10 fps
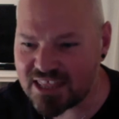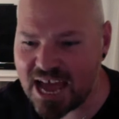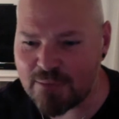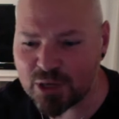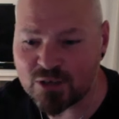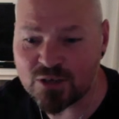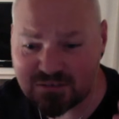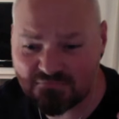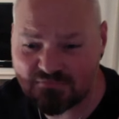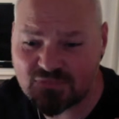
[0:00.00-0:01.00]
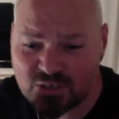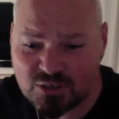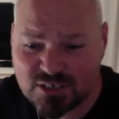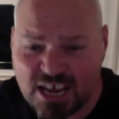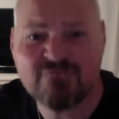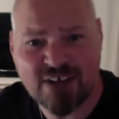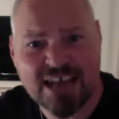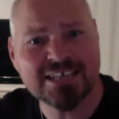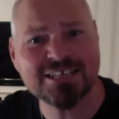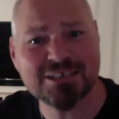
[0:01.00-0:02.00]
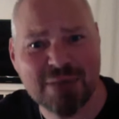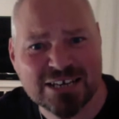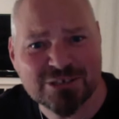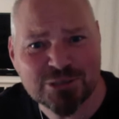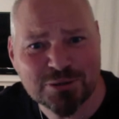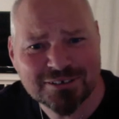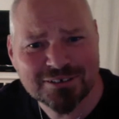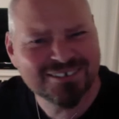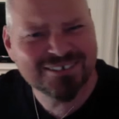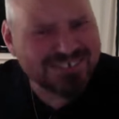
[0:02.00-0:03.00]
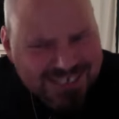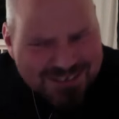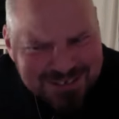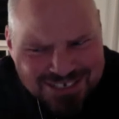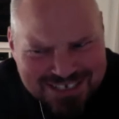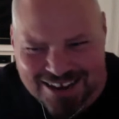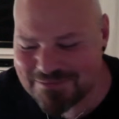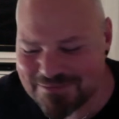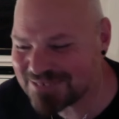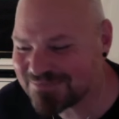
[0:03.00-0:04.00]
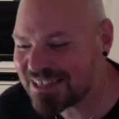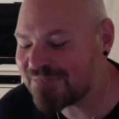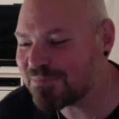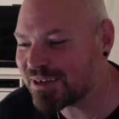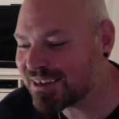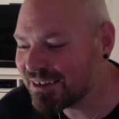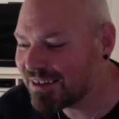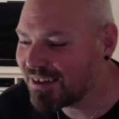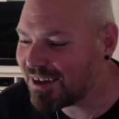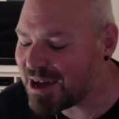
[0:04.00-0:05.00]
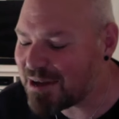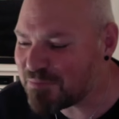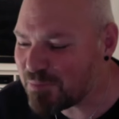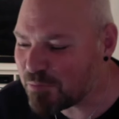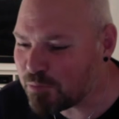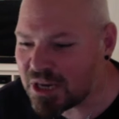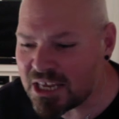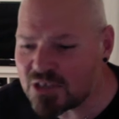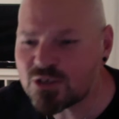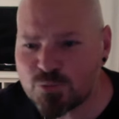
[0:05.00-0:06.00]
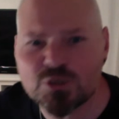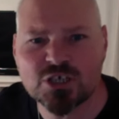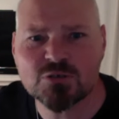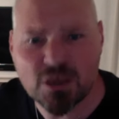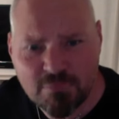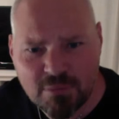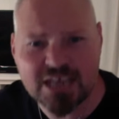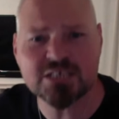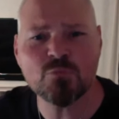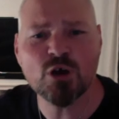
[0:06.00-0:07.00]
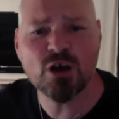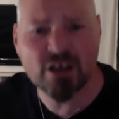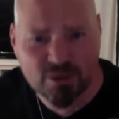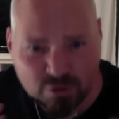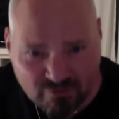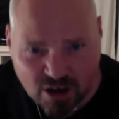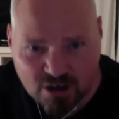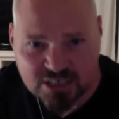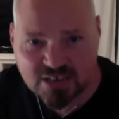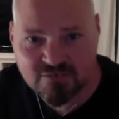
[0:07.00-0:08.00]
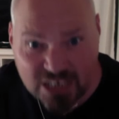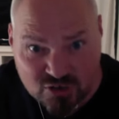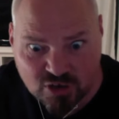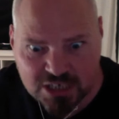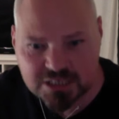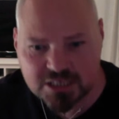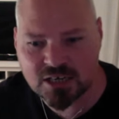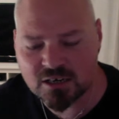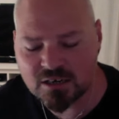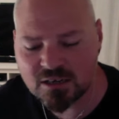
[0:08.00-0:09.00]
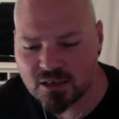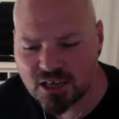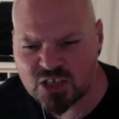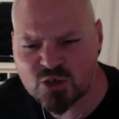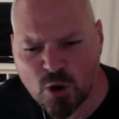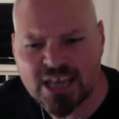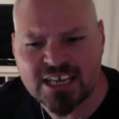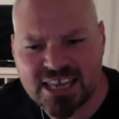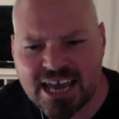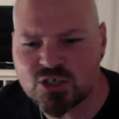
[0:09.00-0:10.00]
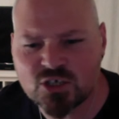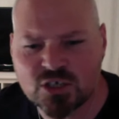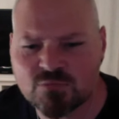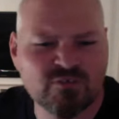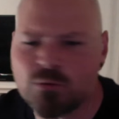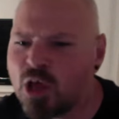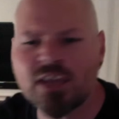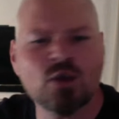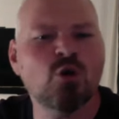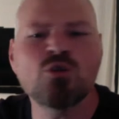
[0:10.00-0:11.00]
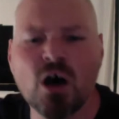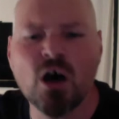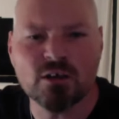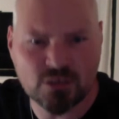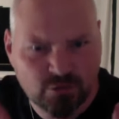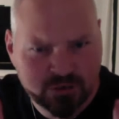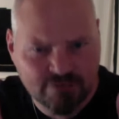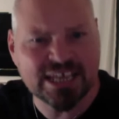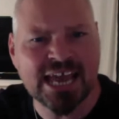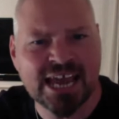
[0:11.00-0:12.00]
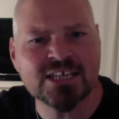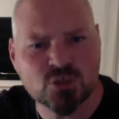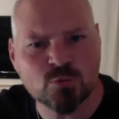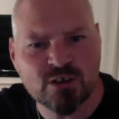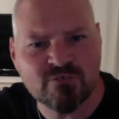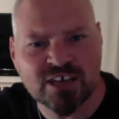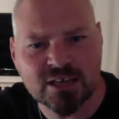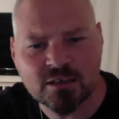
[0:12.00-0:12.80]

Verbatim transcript: that because to have Rankin as a mentor Seriously, how amazing would that be? Um, but he does produce amazing work and provocative and interesting, and it's quite engaging. Whether you like it or not, you're, you're engaged with it.